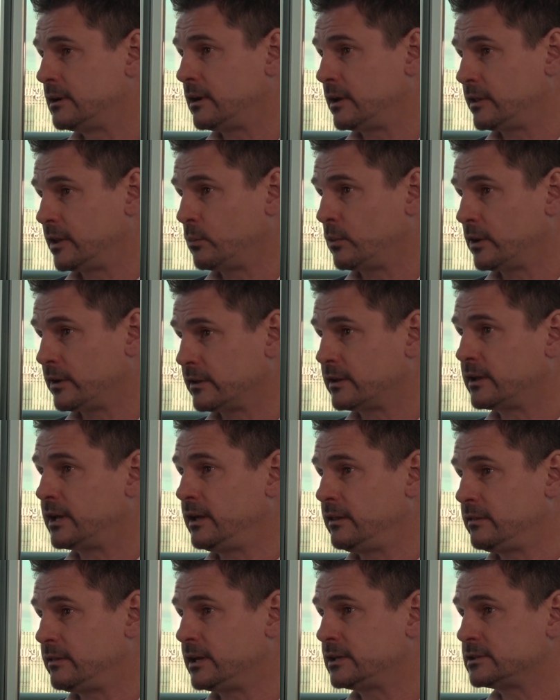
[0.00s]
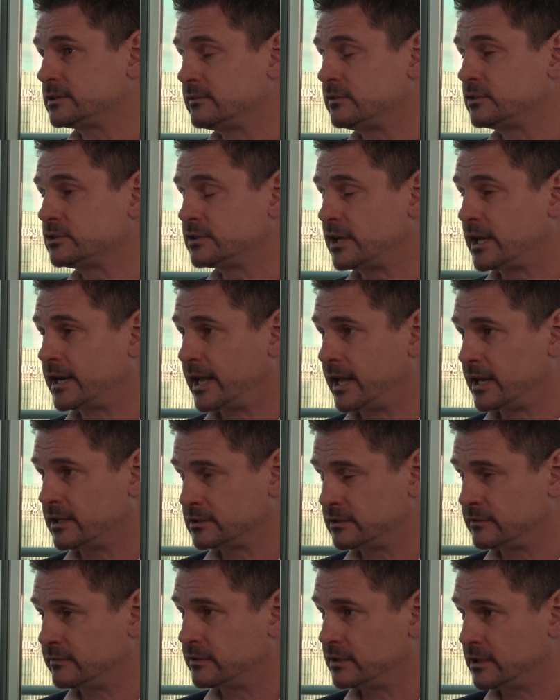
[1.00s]
I think one of the key things if you're starting out
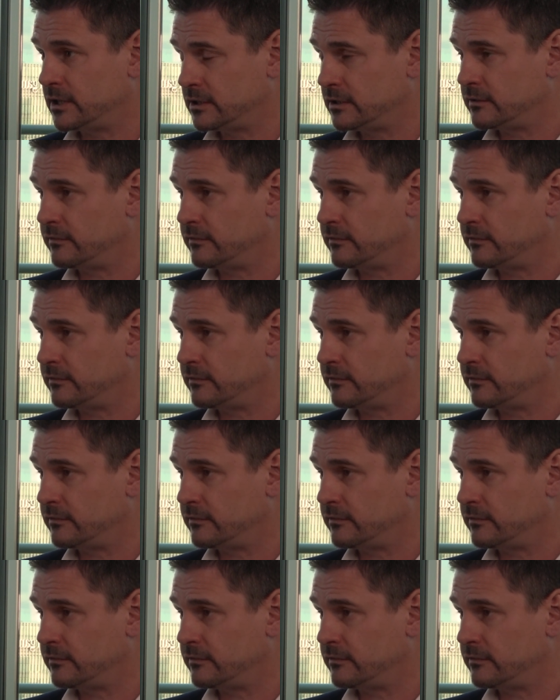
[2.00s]
in